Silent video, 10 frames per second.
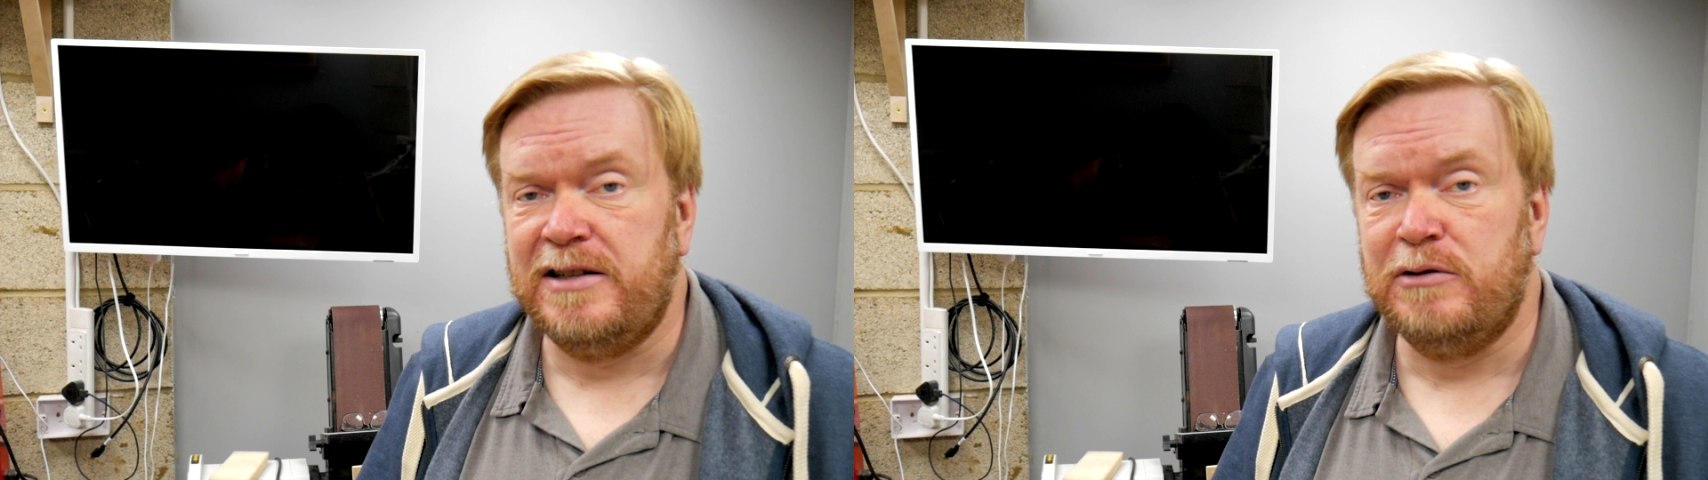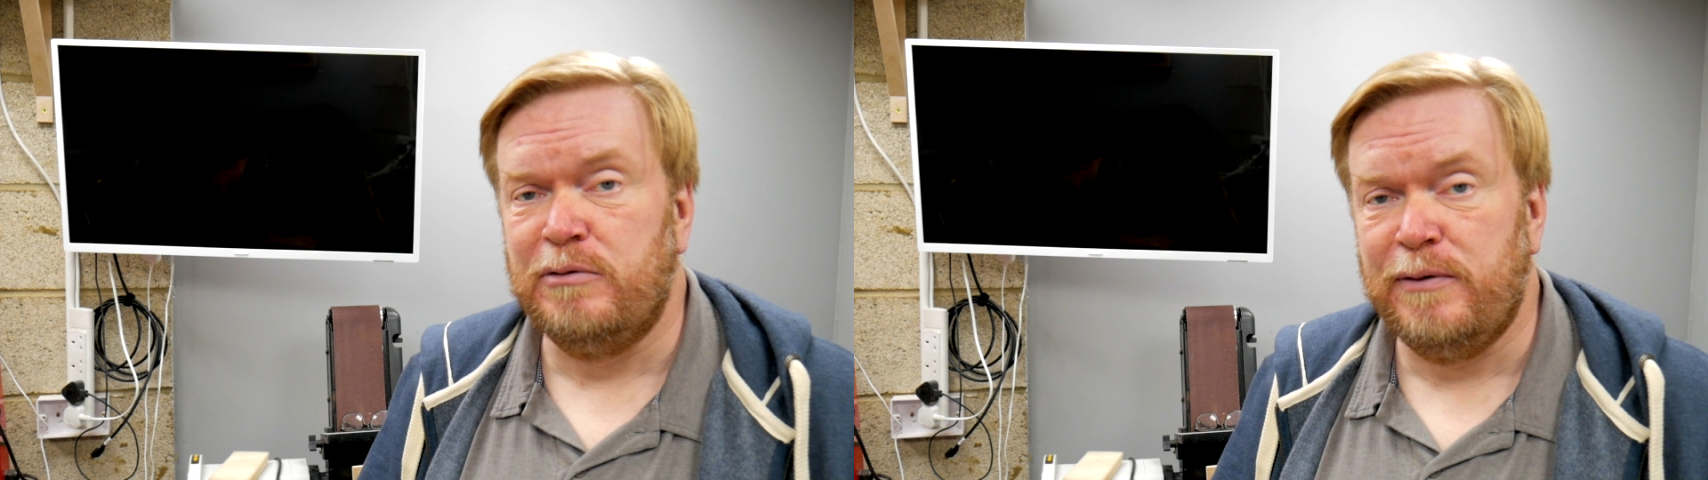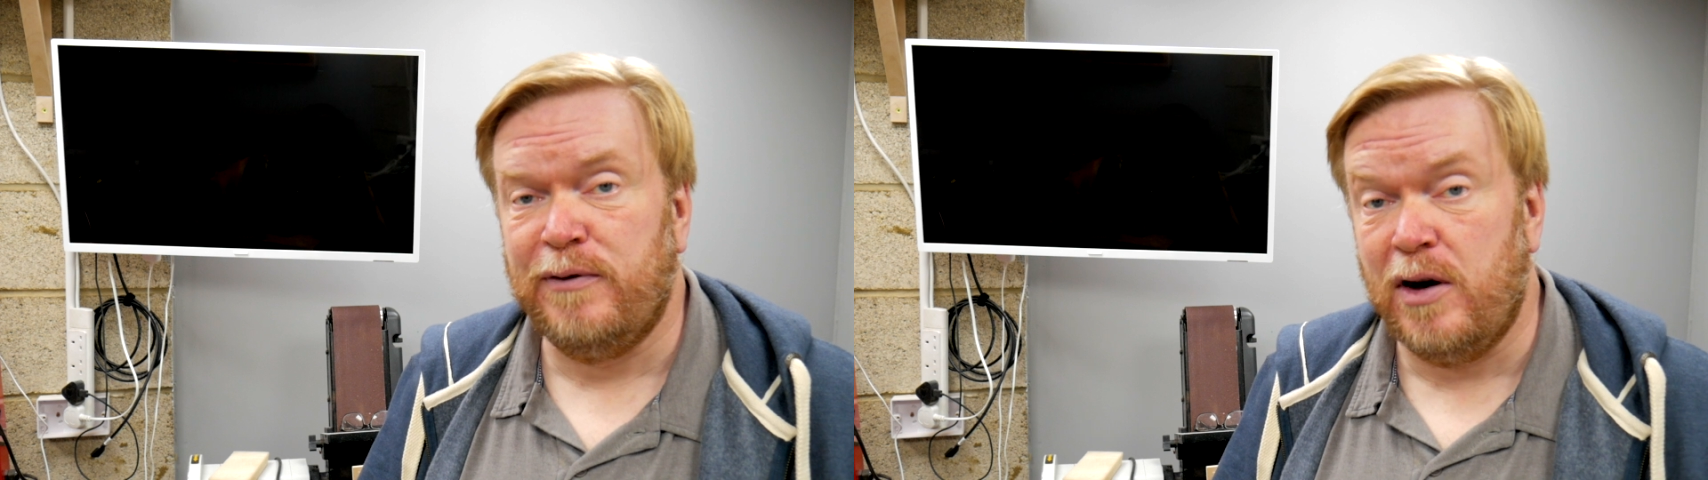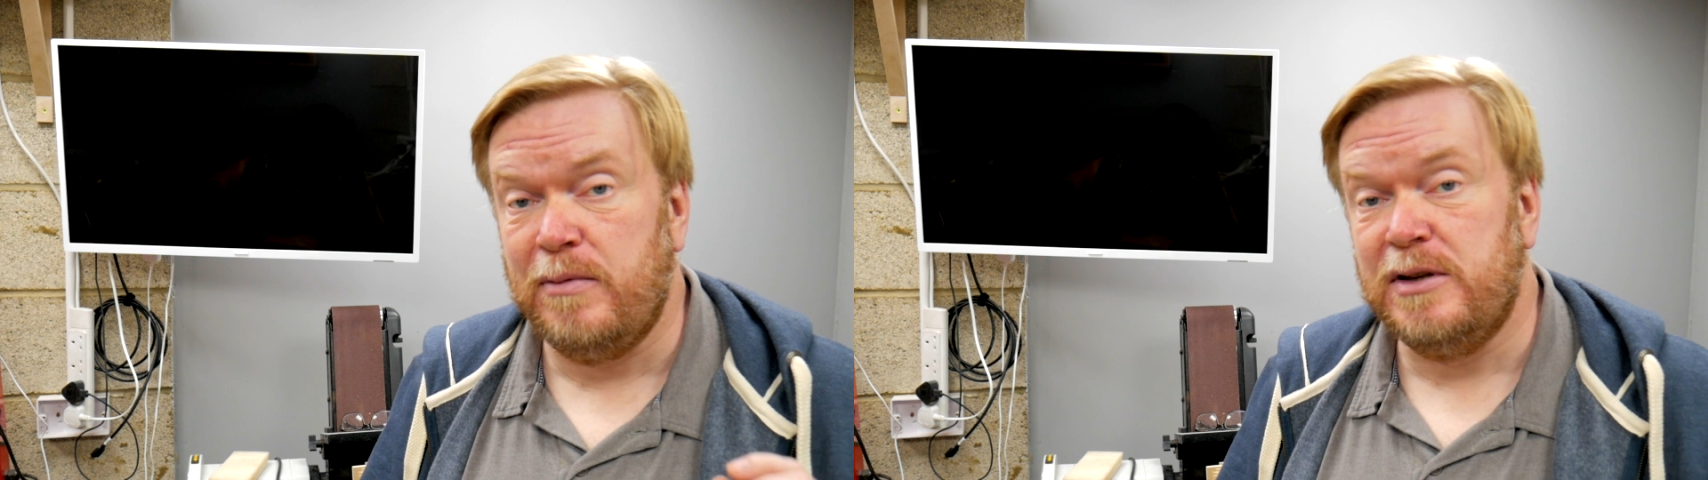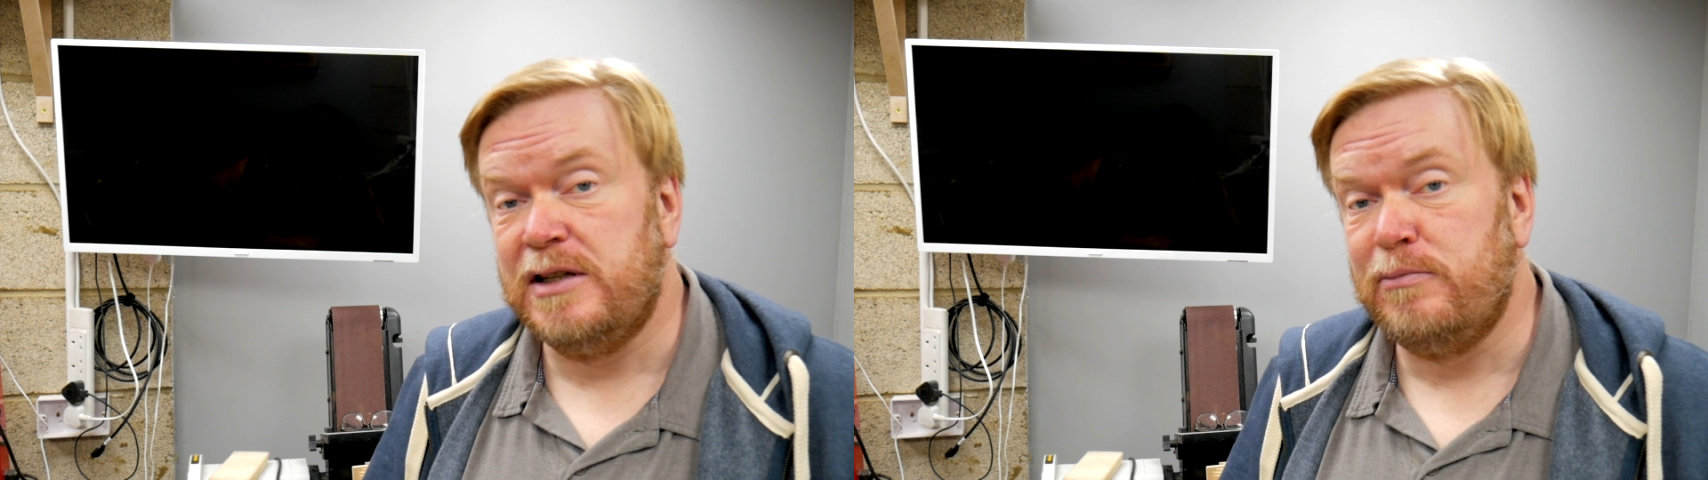to
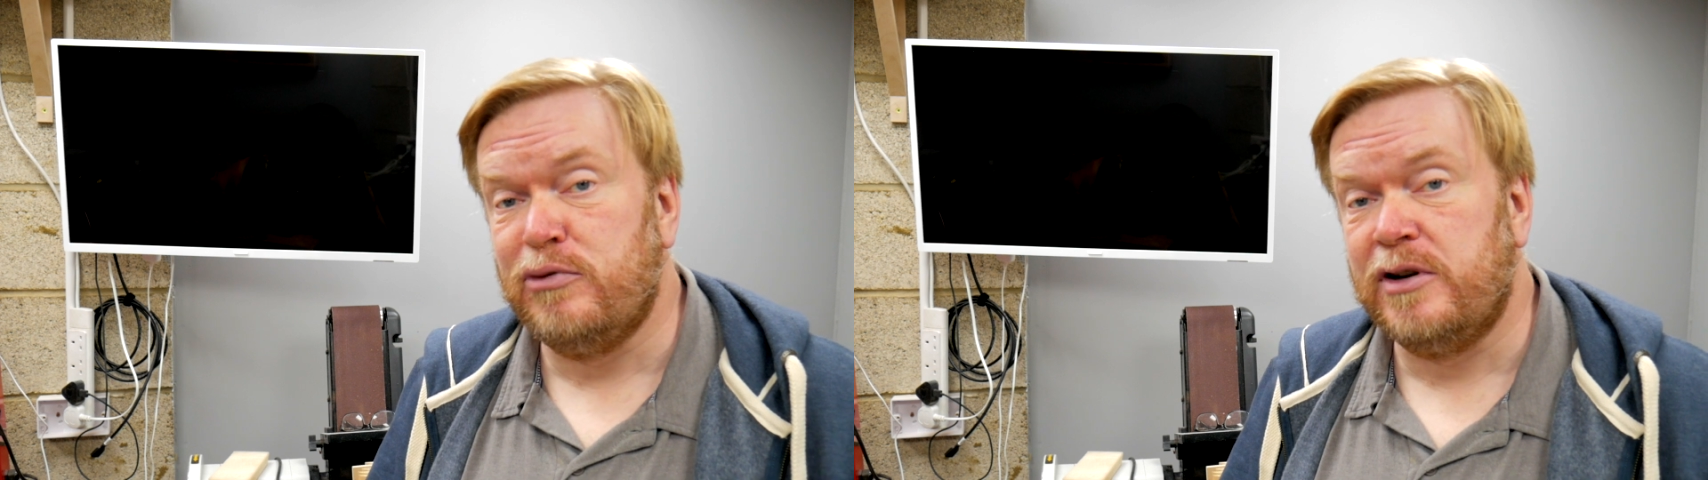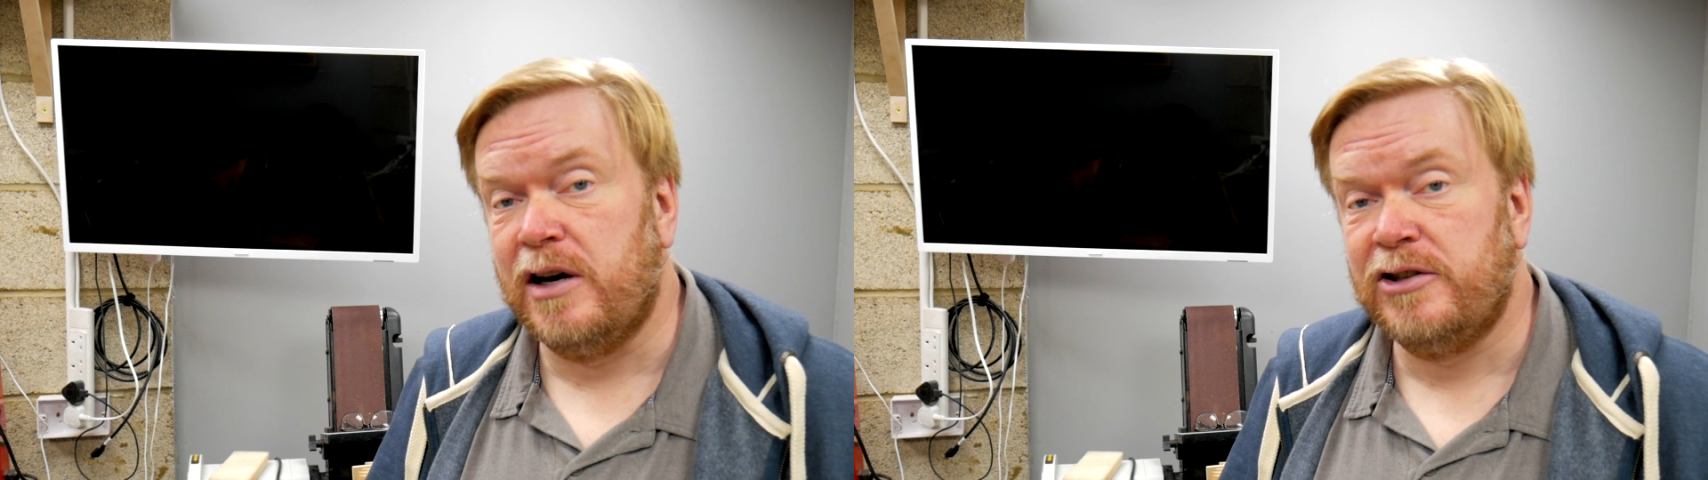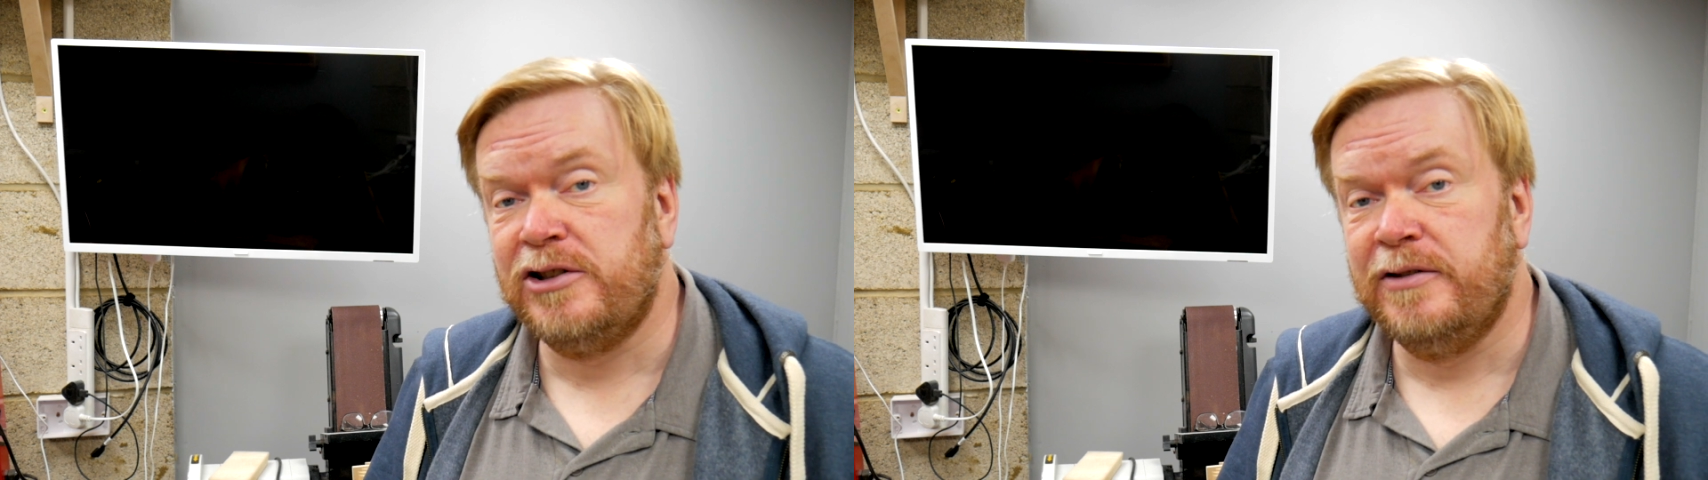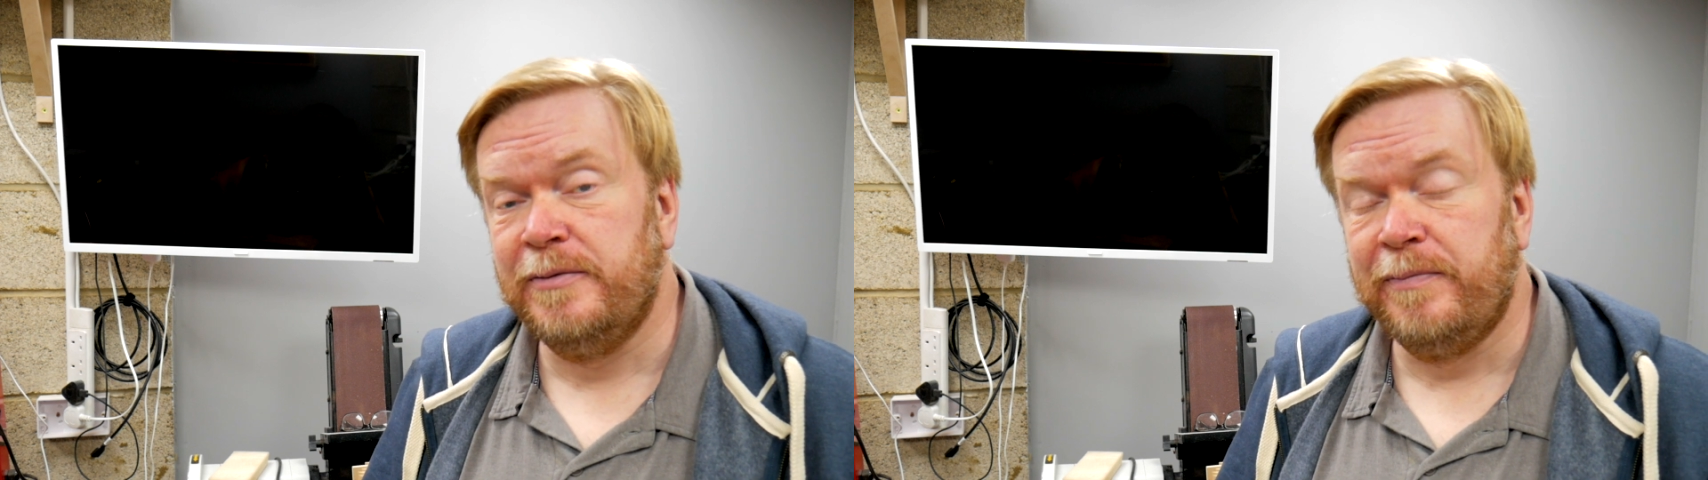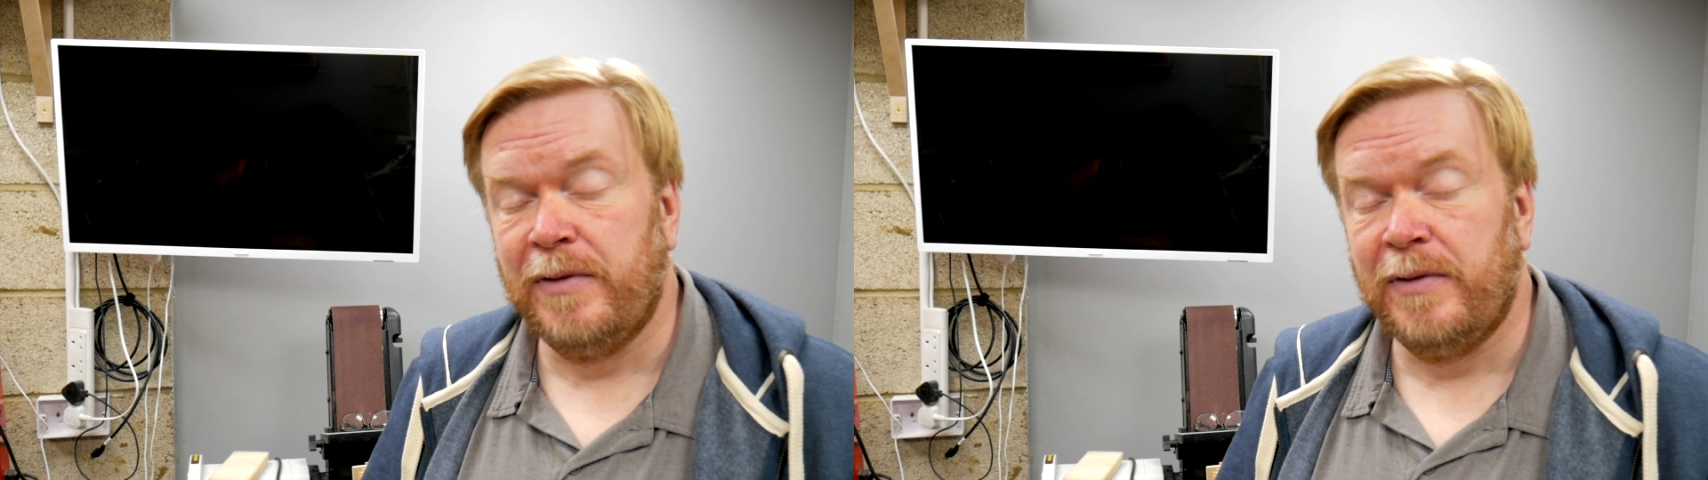refinements in production,